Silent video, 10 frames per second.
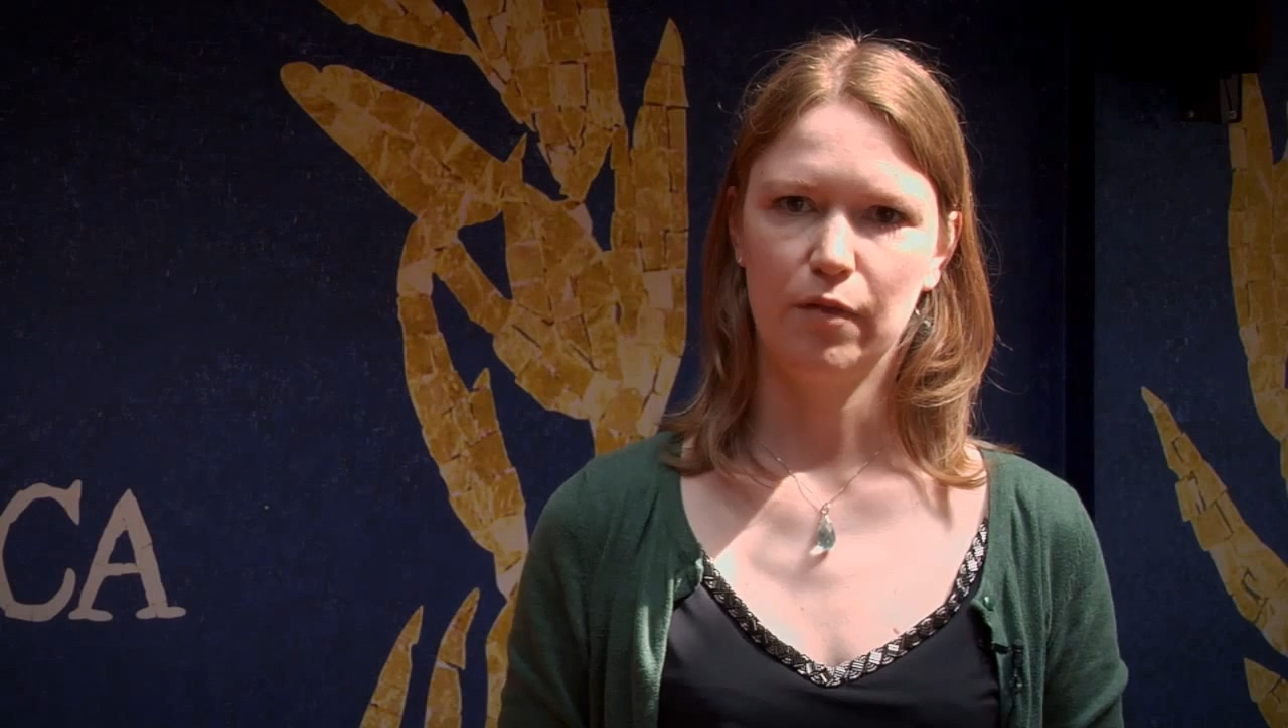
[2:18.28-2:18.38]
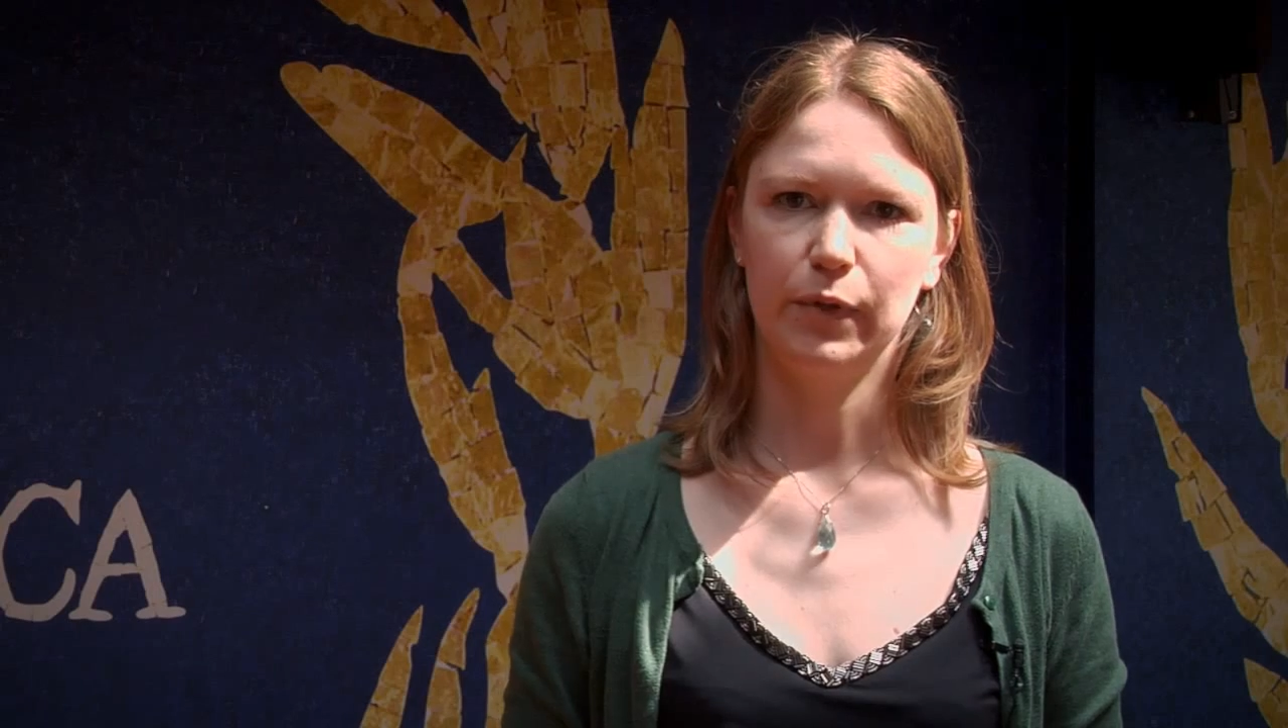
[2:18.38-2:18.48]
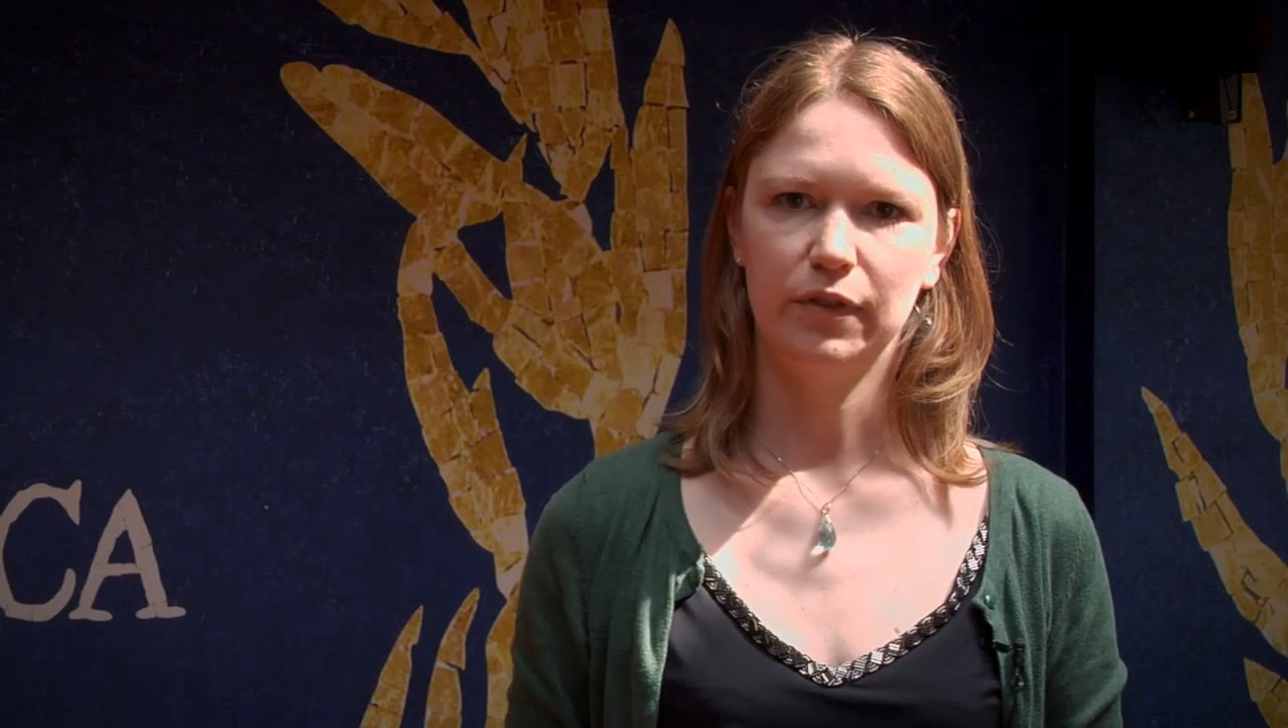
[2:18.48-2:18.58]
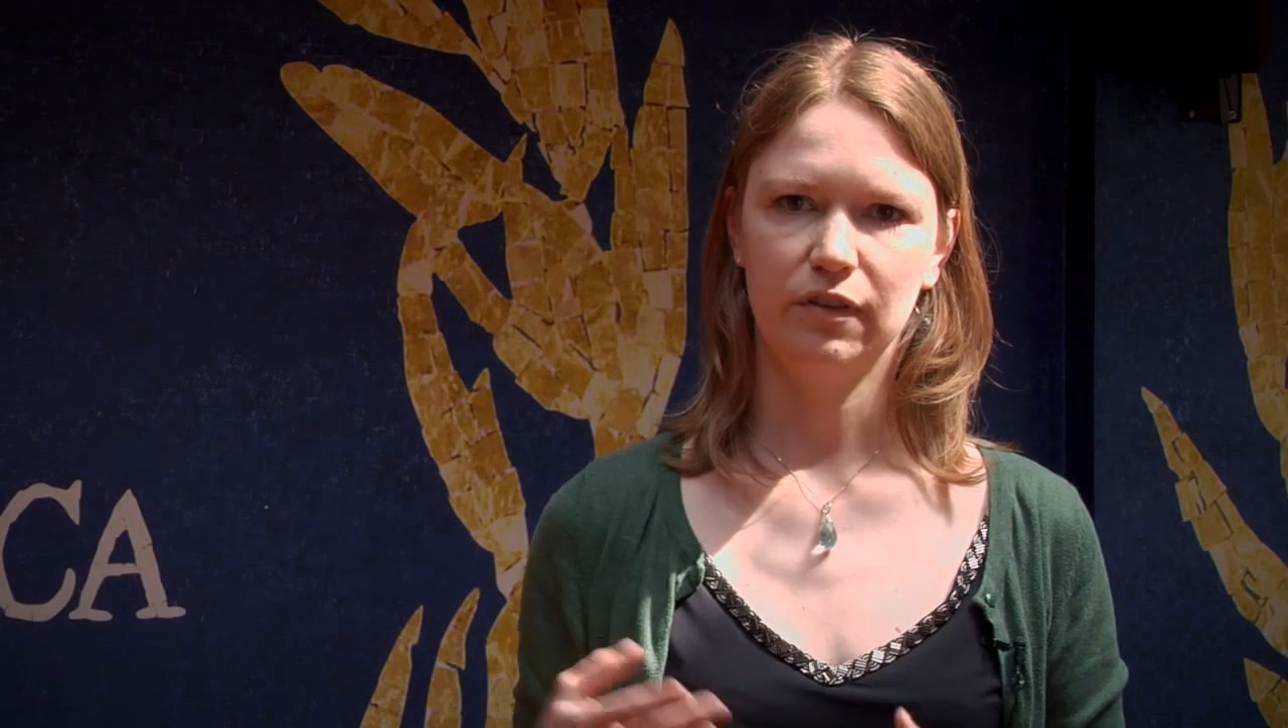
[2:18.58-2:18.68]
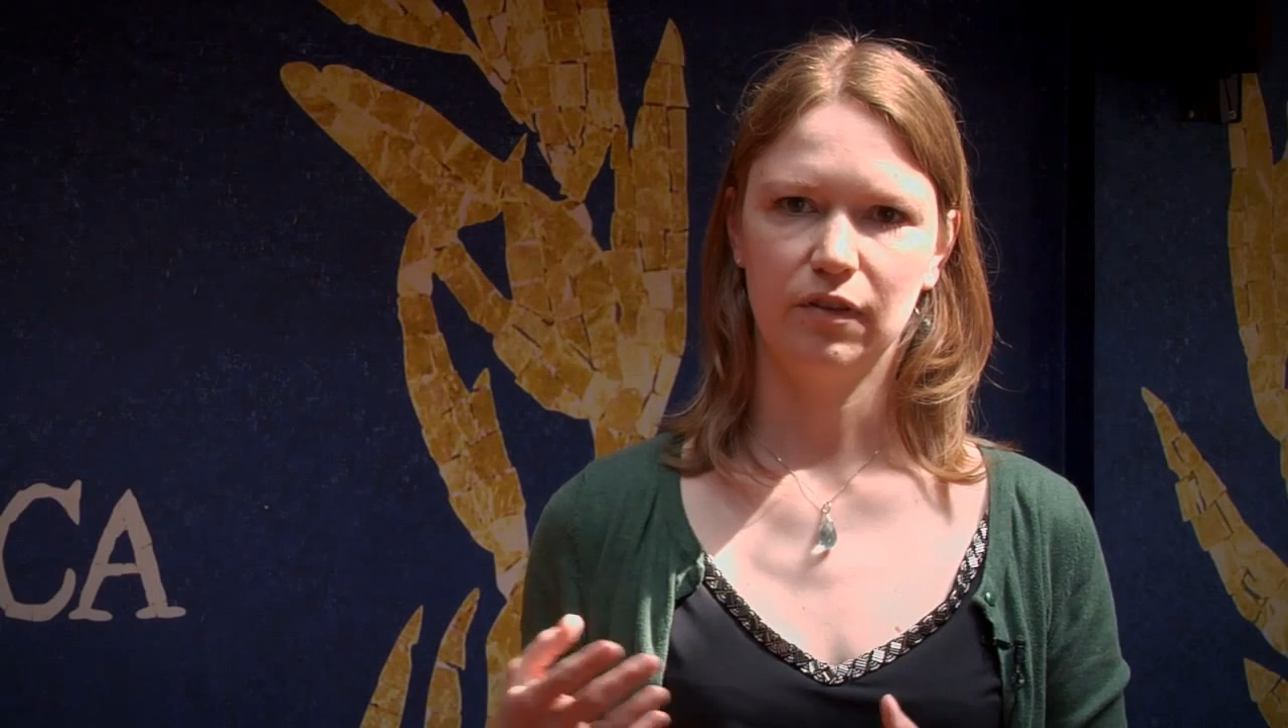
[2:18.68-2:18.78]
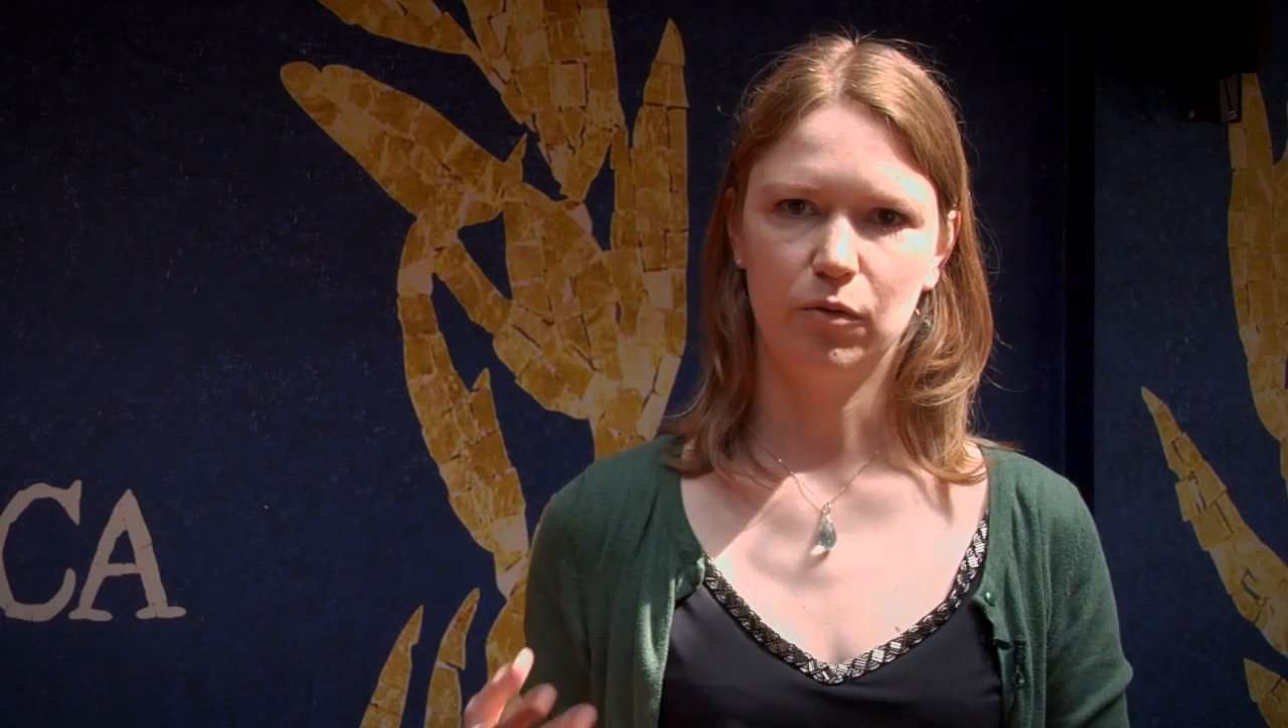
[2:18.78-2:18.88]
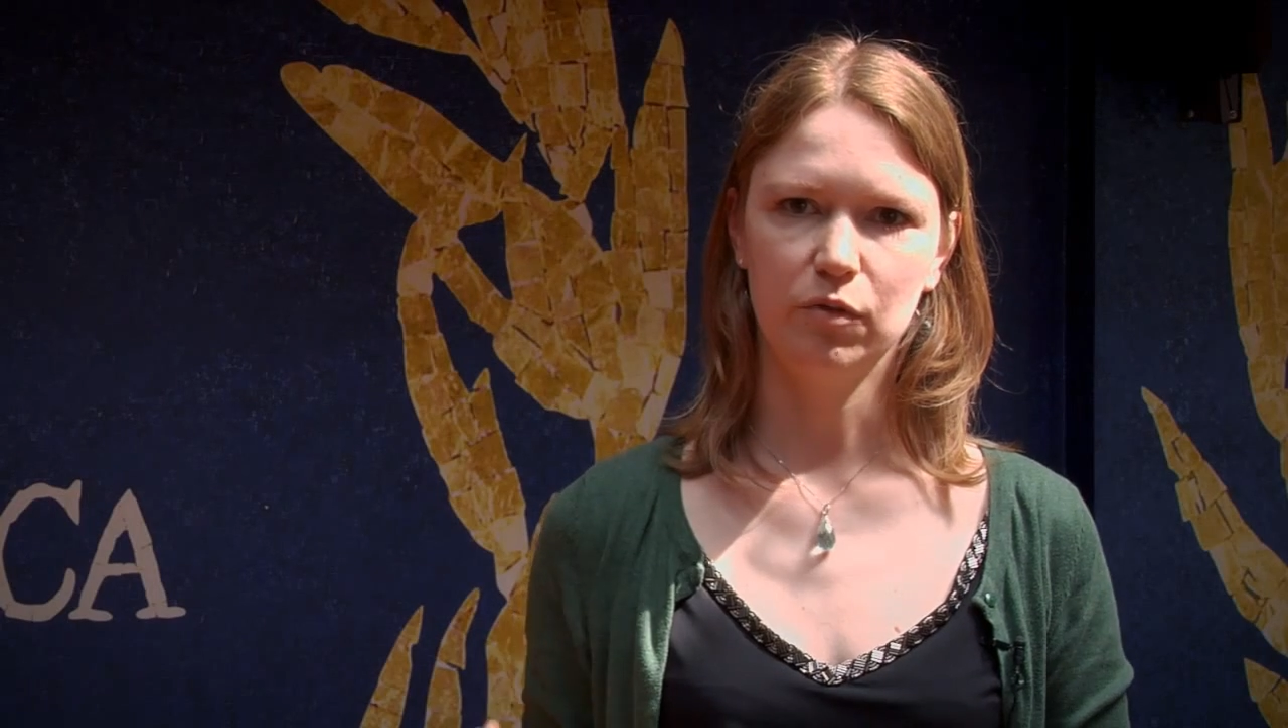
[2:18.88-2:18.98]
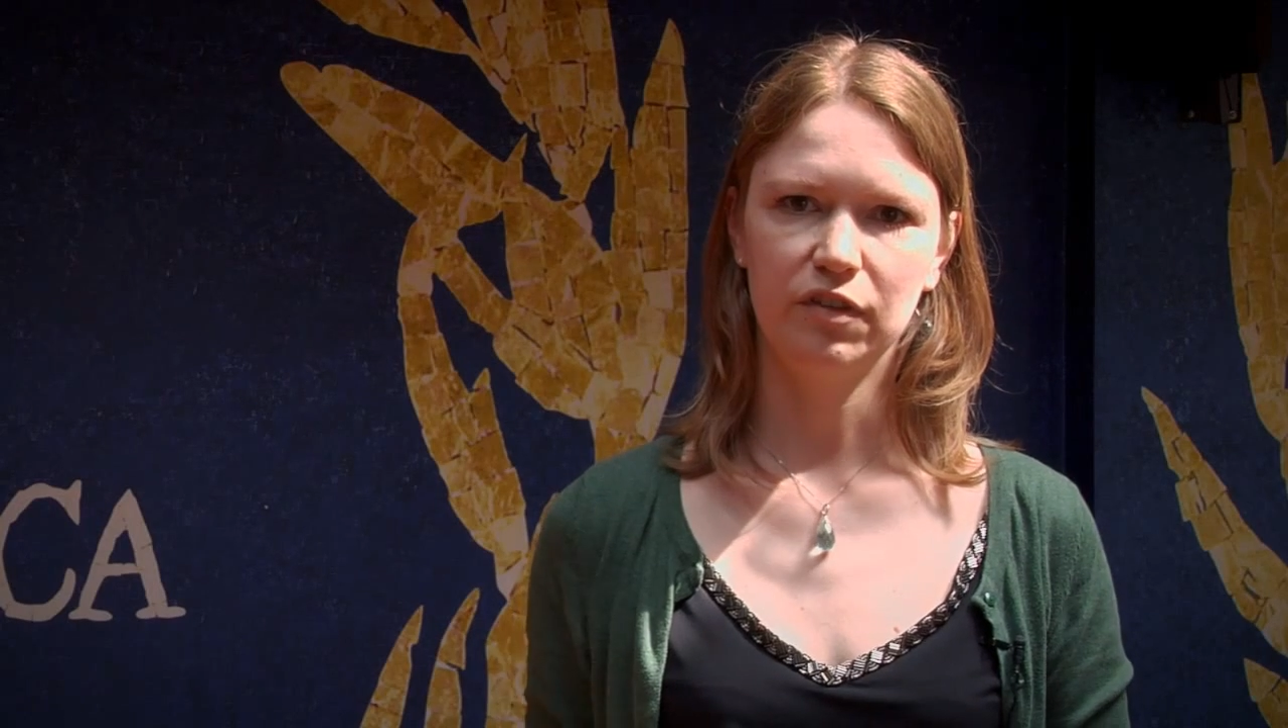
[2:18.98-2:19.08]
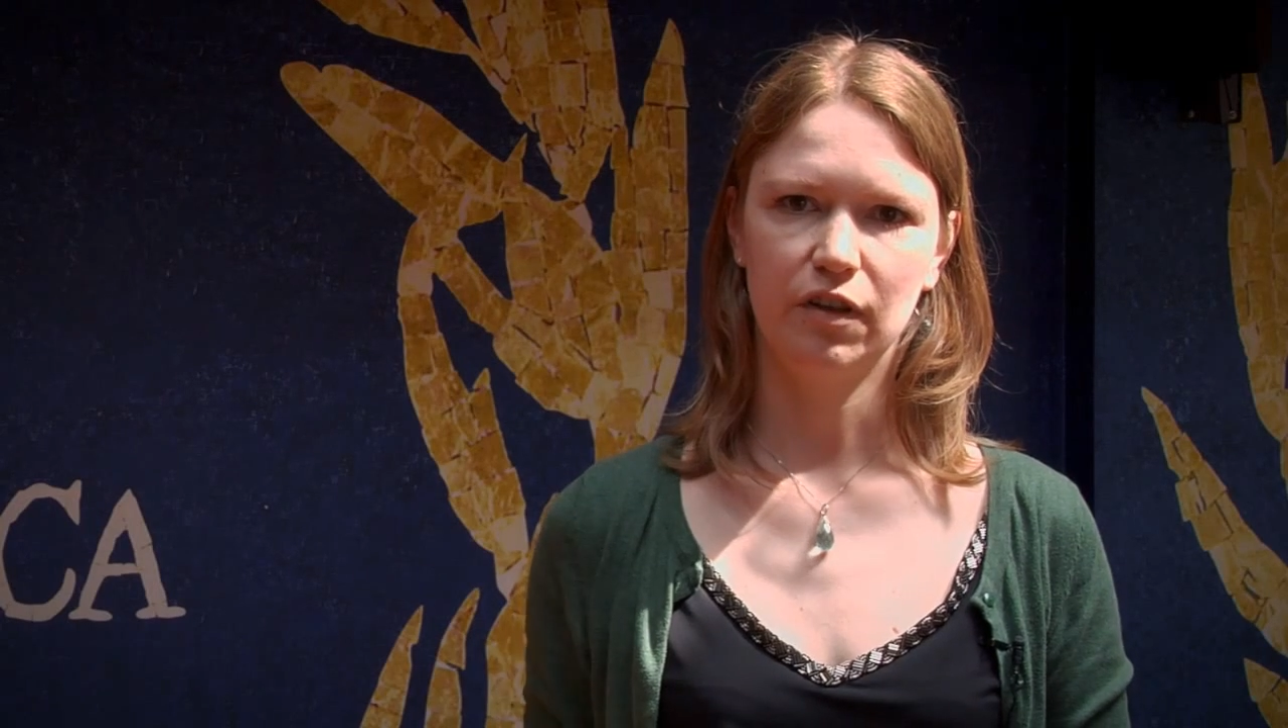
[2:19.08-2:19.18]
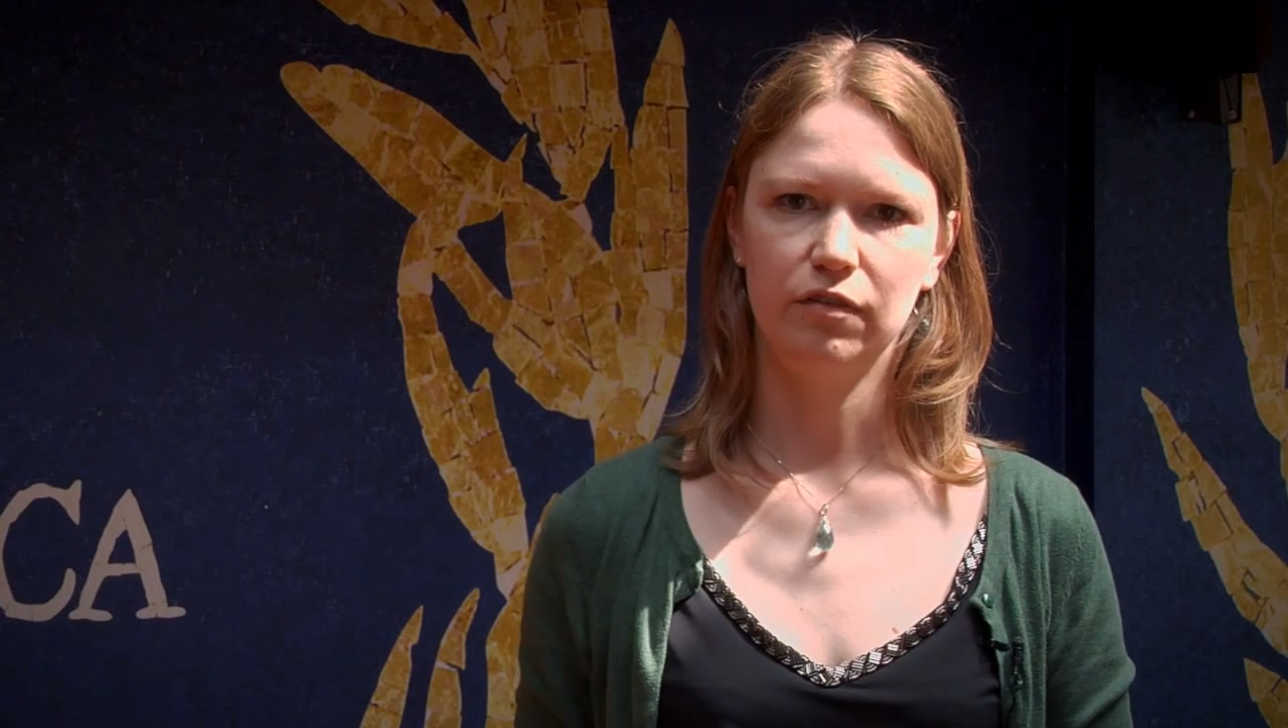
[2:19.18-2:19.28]
but
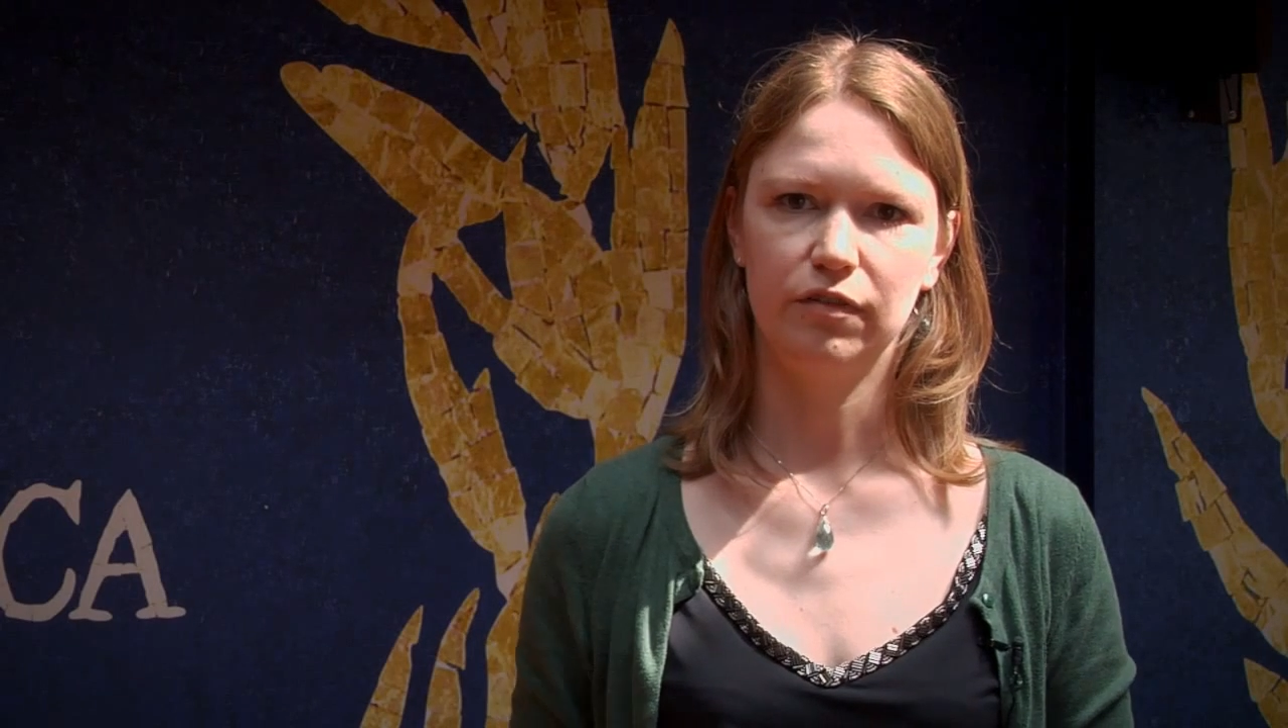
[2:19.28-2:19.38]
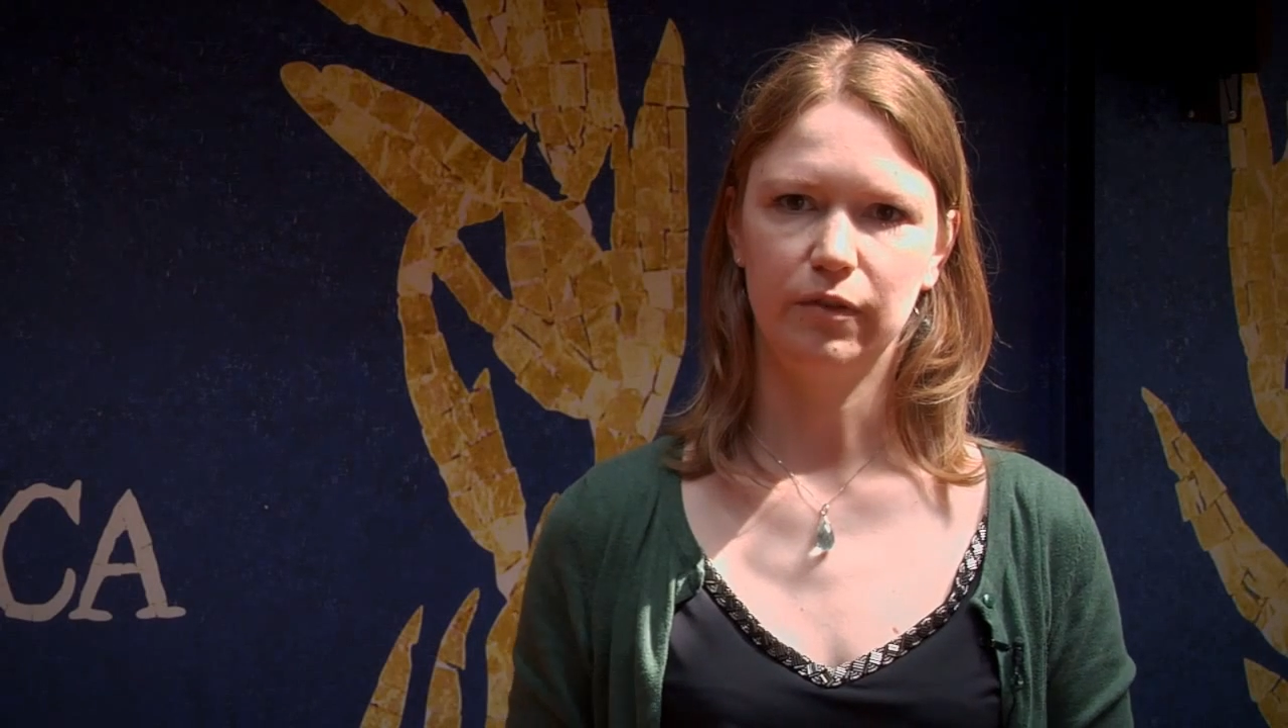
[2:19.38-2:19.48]
also